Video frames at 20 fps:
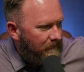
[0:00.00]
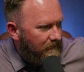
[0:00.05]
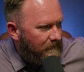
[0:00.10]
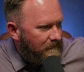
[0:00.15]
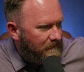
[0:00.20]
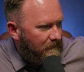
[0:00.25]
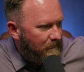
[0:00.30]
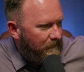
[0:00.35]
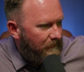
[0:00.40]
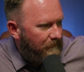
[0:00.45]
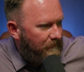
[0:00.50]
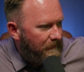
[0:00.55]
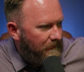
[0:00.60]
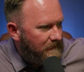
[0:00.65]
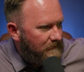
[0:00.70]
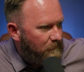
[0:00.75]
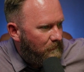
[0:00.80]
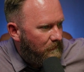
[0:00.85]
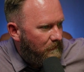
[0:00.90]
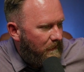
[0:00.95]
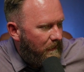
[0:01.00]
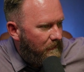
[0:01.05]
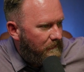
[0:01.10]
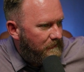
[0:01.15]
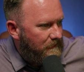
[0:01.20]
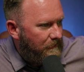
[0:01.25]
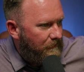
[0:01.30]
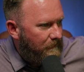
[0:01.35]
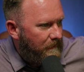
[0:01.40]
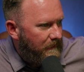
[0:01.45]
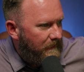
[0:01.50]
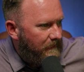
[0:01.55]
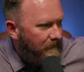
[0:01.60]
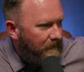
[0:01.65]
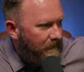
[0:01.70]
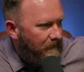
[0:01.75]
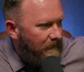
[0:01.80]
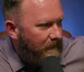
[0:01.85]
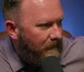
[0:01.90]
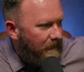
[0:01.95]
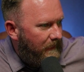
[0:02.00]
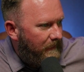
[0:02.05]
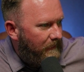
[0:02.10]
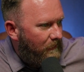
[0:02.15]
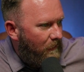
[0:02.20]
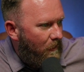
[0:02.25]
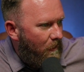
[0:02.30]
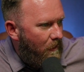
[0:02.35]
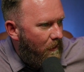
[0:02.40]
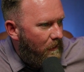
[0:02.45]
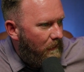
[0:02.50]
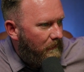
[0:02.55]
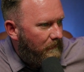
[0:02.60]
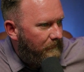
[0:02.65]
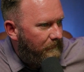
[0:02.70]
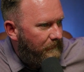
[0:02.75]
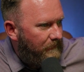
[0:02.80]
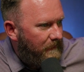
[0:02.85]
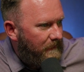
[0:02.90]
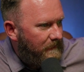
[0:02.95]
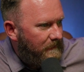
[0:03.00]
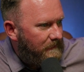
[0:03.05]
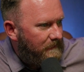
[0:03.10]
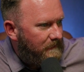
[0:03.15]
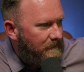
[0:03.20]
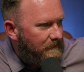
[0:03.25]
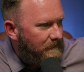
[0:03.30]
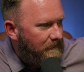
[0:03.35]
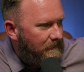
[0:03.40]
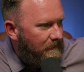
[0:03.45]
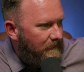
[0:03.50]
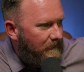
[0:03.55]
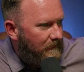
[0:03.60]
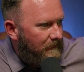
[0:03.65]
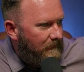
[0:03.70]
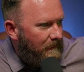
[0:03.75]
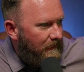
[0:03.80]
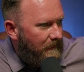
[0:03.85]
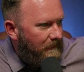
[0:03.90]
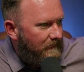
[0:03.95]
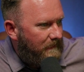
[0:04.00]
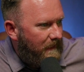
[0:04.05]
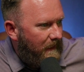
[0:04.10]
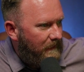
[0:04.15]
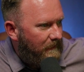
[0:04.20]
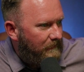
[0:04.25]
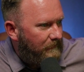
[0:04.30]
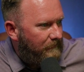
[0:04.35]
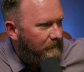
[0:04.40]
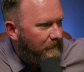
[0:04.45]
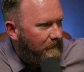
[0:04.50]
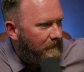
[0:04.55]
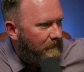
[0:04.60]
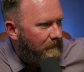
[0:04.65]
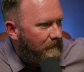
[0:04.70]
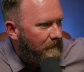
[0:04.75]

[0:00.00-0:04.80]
Some of this will go to it and all of this and kind of